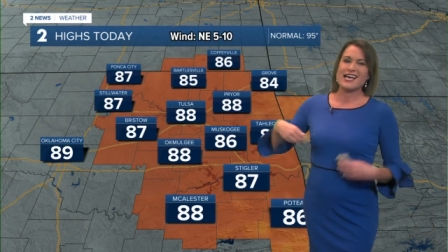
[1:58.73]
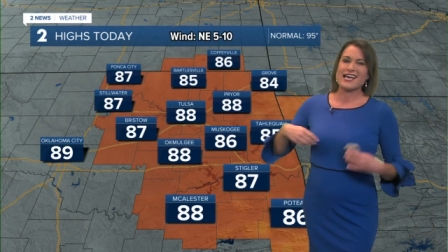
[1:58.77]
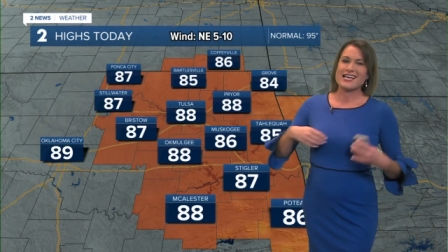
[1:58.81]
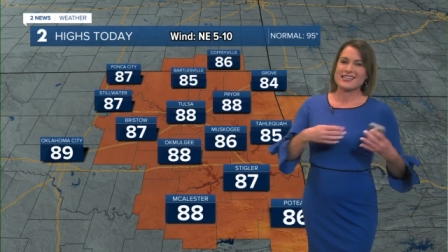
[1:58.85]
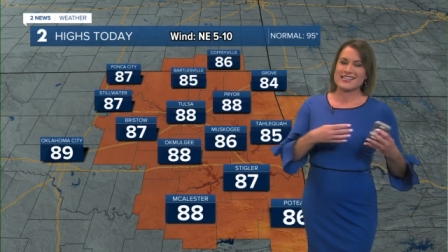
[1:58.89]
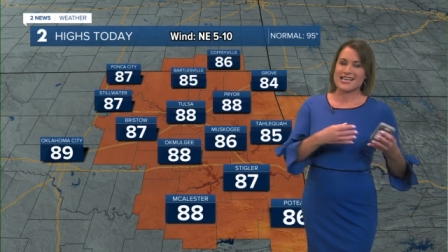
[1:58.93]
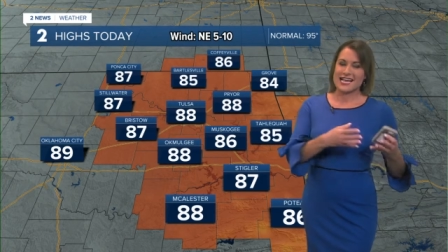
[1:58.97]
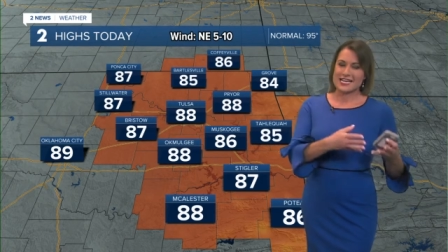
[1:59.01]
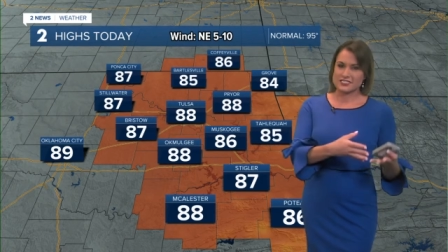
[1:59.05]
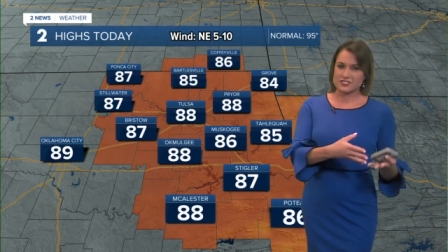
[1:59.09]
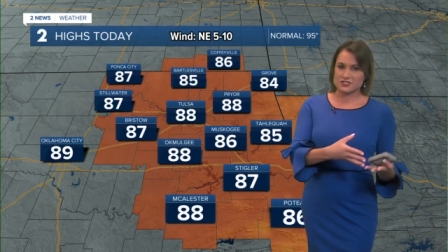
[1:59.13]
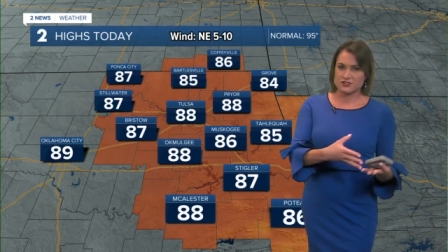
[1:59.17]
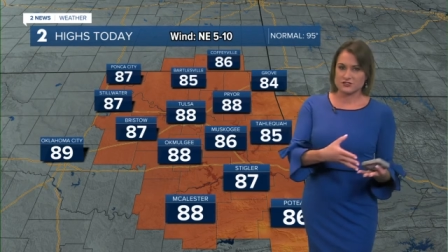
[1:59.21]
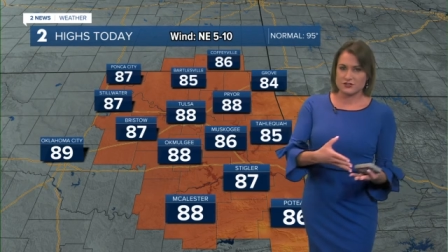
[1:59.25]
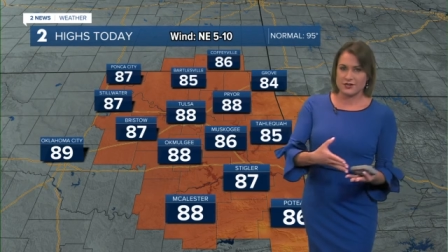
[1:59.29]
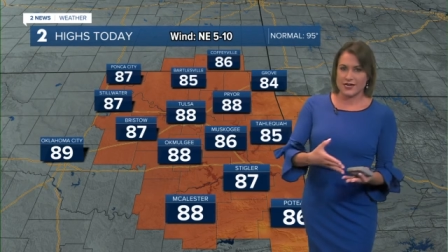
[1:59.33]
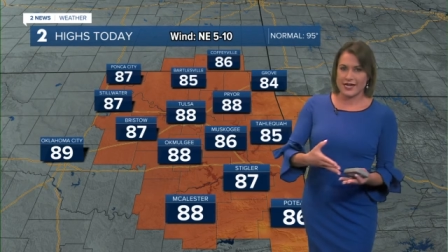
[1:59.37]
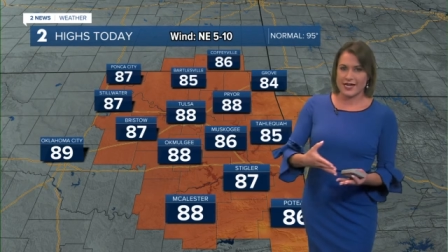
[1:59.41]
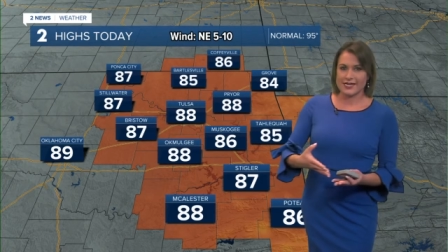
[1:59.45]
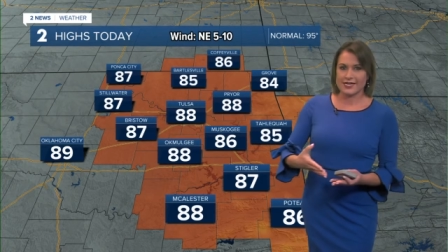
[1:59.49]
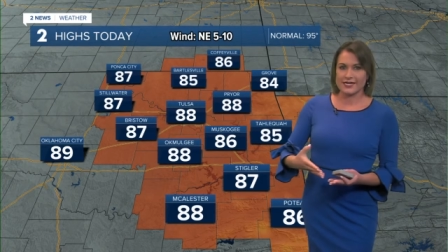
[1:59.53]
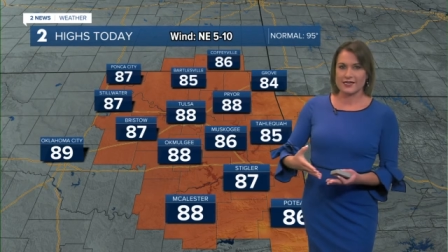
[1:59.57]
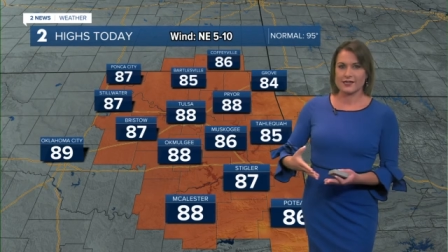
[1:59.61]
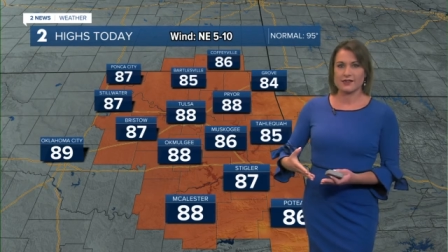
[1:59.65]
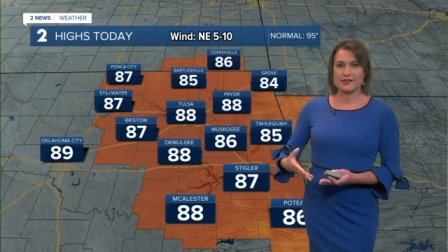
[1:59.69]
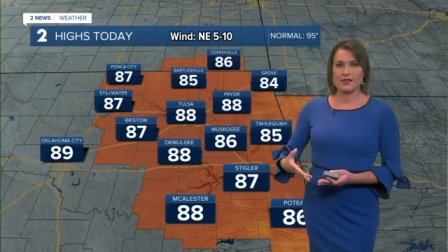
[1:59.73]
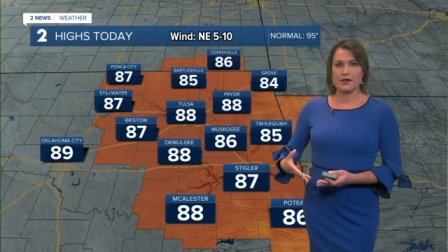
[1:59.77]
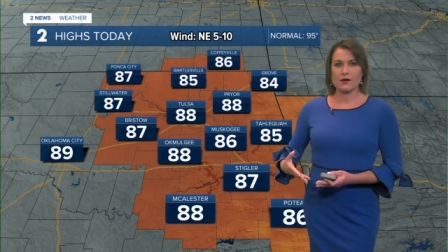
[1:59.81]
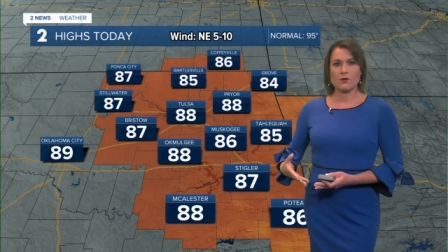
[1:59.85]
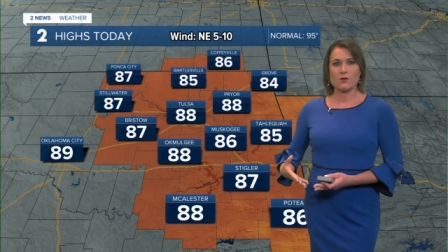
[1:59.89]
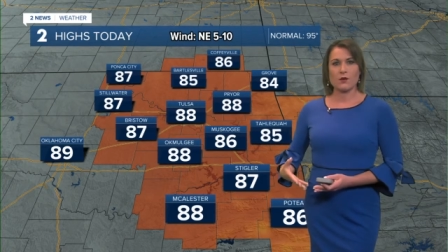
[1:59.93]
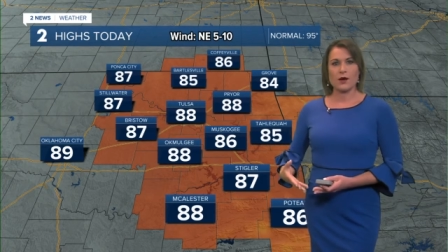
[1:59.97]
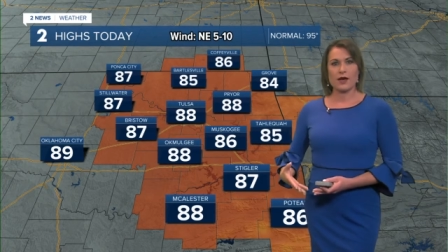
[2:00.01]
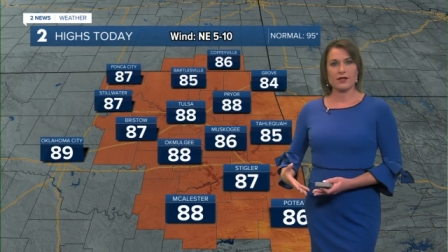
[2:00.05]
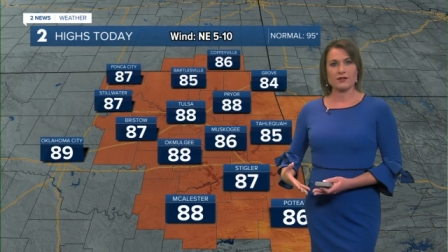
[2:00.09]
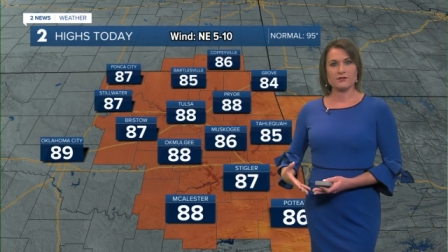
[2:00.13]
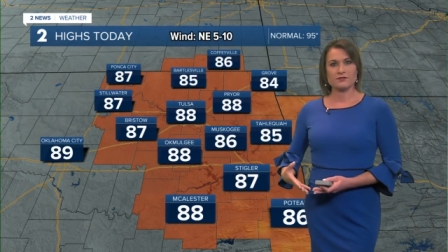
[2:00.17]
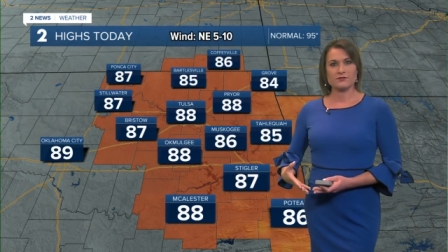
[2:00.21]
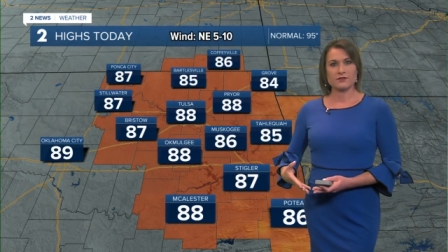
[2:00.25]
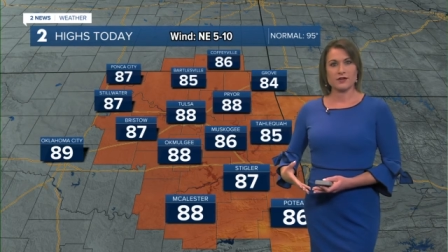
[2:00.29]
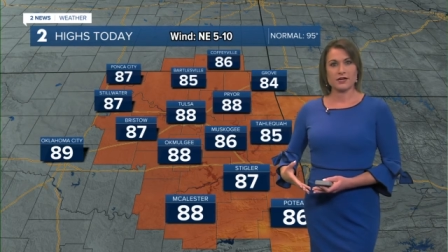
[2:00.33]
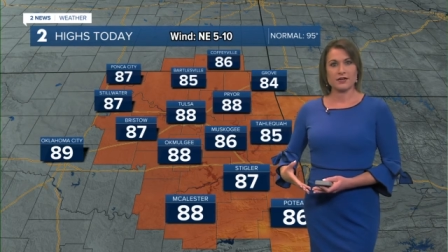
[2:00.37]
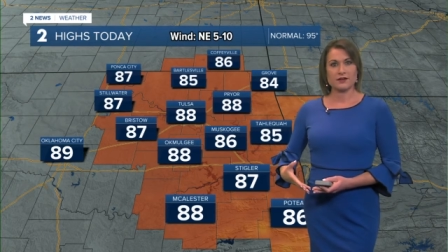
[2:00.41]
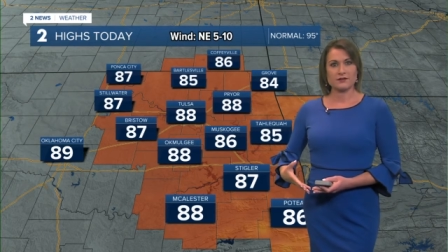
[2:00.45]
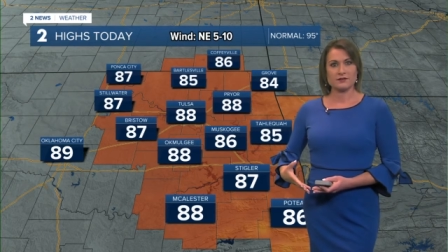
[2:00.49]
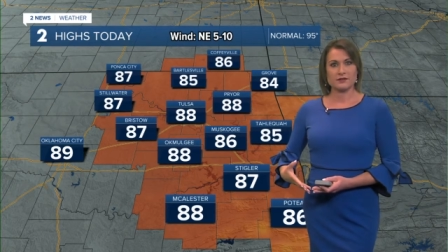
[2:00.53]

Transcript: That's dragging in that wildfire